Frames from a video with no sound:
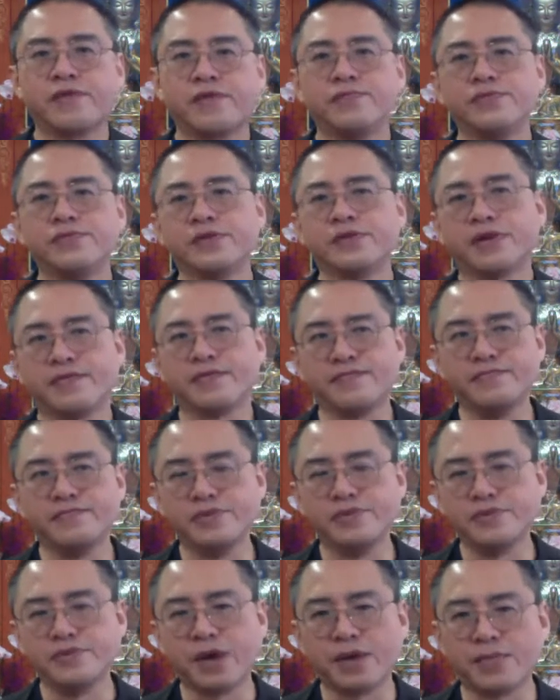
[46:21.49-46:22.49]
or we have
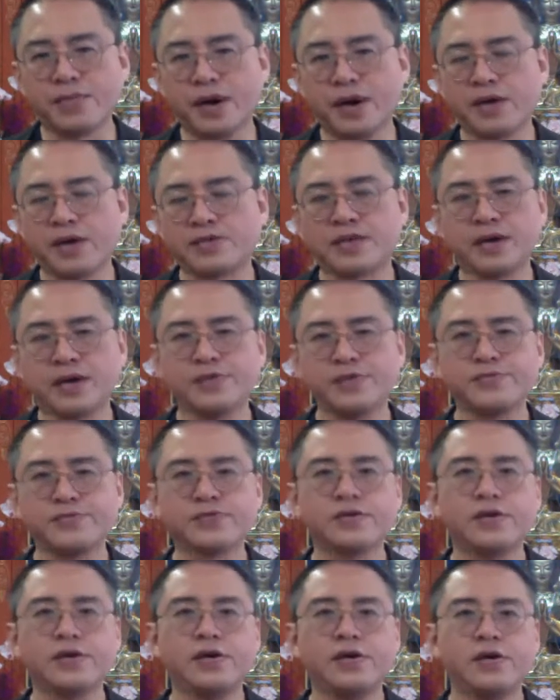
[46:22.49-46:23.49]
built up
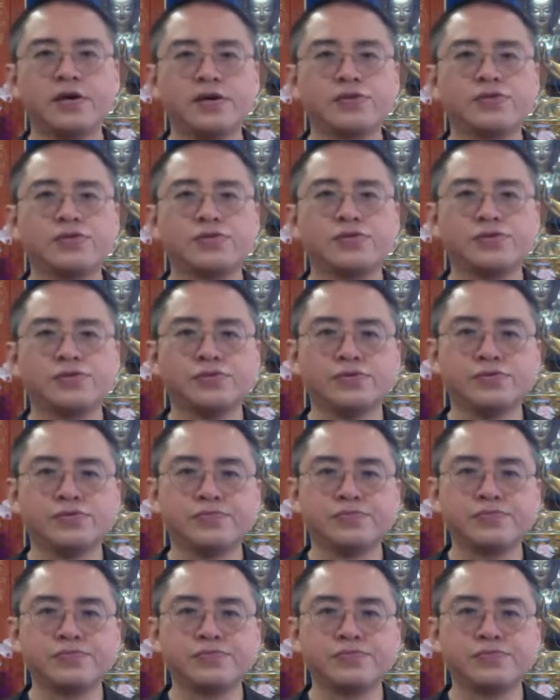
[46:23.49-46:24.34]
ourselves to